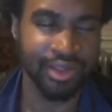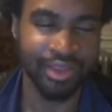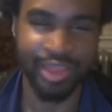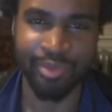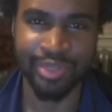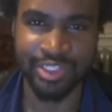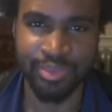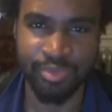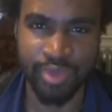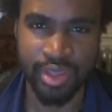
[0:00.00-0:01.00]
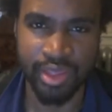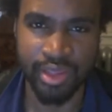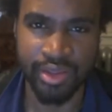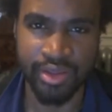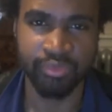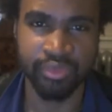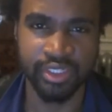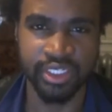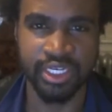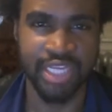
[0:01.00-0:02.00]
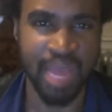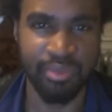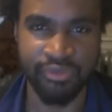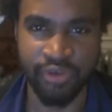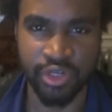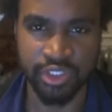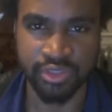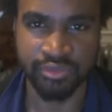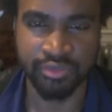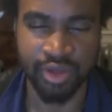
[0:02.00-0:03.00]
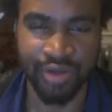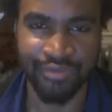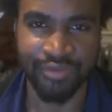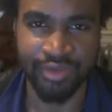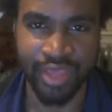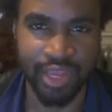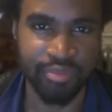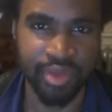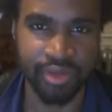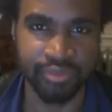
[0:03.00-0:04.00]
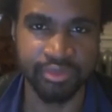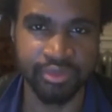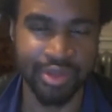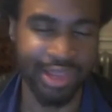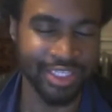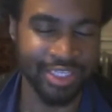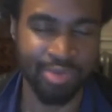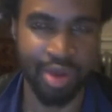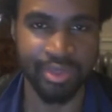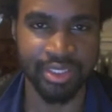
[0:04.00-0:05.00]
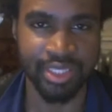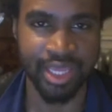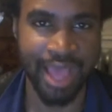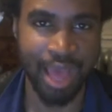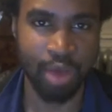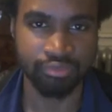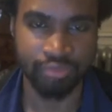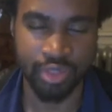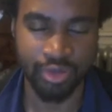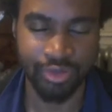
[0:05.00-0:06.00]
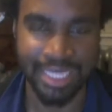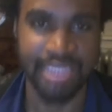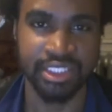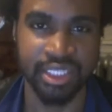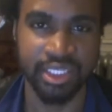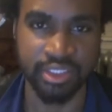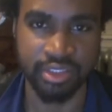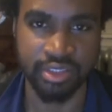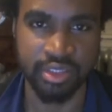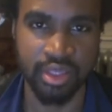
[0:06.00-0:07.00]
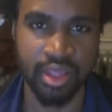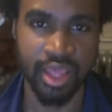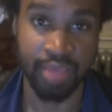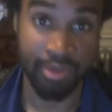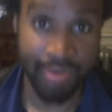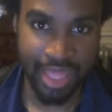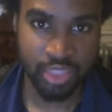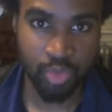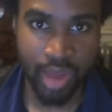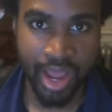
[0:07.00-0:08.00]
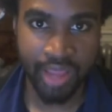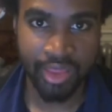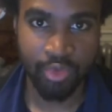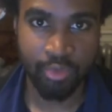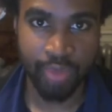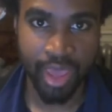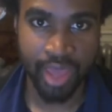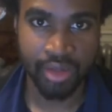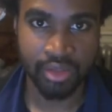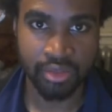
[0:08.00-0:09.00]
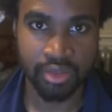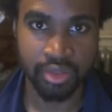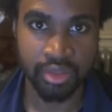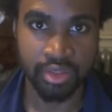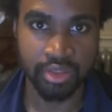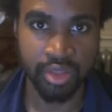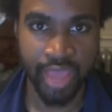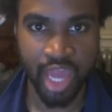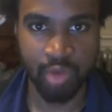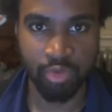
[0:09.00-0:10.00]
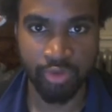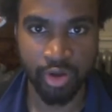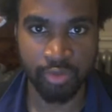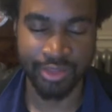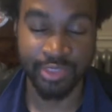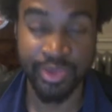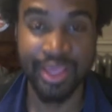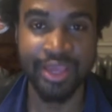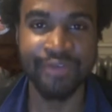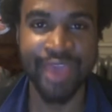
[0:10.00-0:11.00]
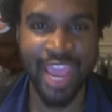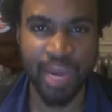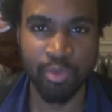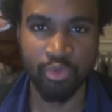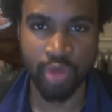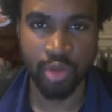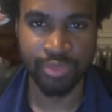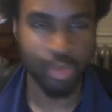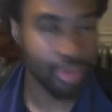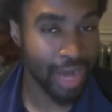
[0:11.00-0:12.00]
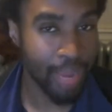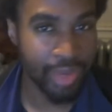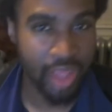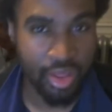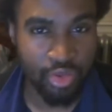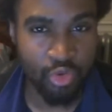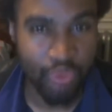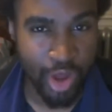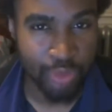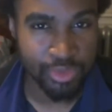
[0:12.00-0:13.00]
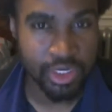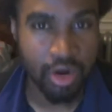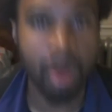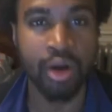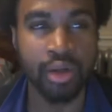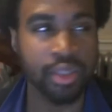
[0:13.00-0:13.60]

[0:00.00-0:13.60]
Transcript: they must be the Shinigami version of hitmen. So I guess they probably take out, you know, assassinations. And maybe that's why they were banned into the animal realm. Speaking of animal realms, I wonder how many other realms there are.